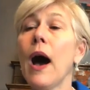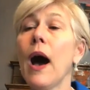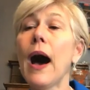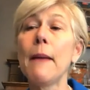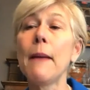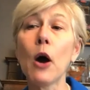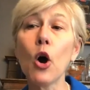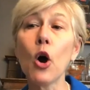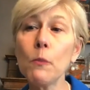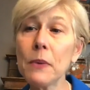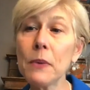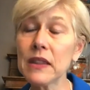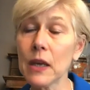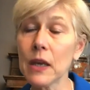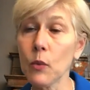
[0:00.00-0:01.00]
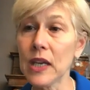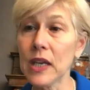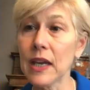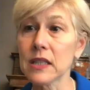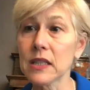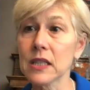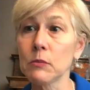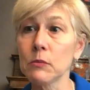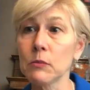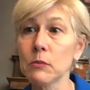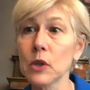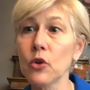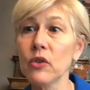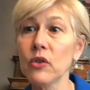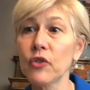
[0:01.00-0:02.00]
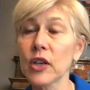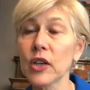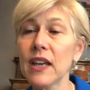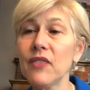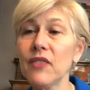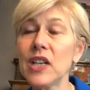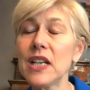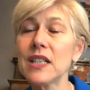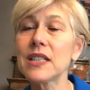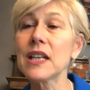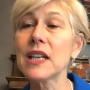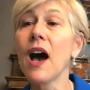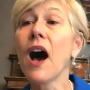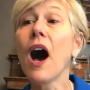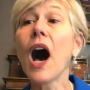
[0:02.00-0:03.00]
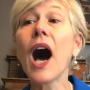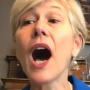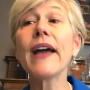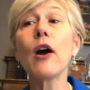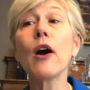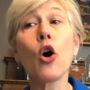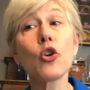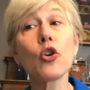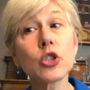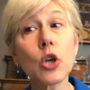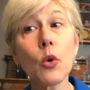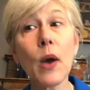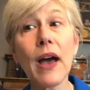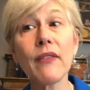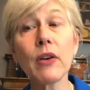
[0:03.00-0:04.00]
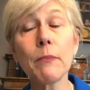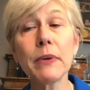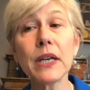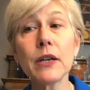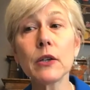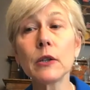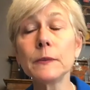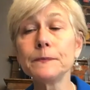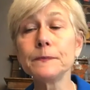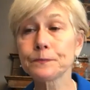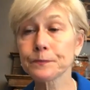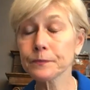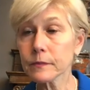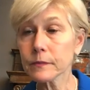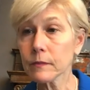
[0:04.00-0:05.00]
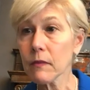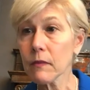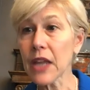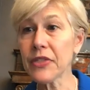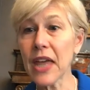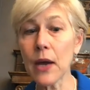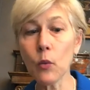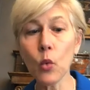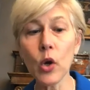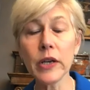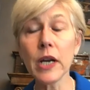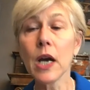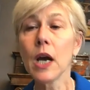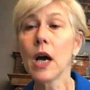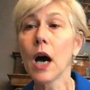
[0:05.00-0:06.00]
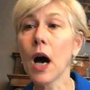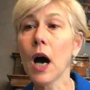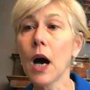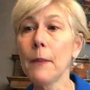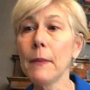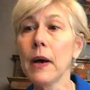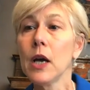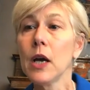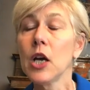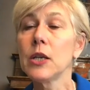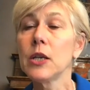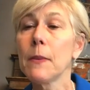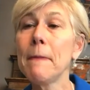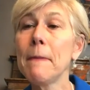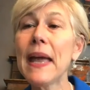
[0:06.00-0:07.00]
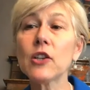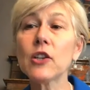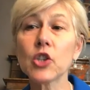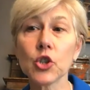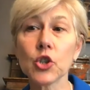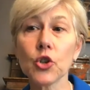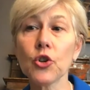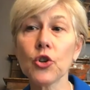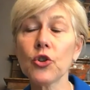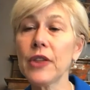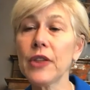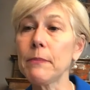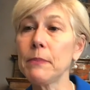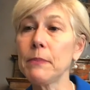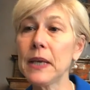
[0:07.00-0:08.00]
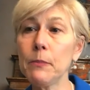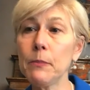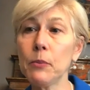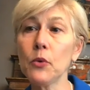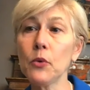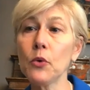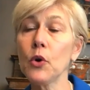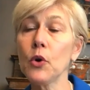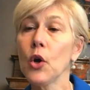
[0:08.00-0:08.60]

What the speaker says: I'm hoping that we get some loan forgiveness. I also have a bill that would make sure that people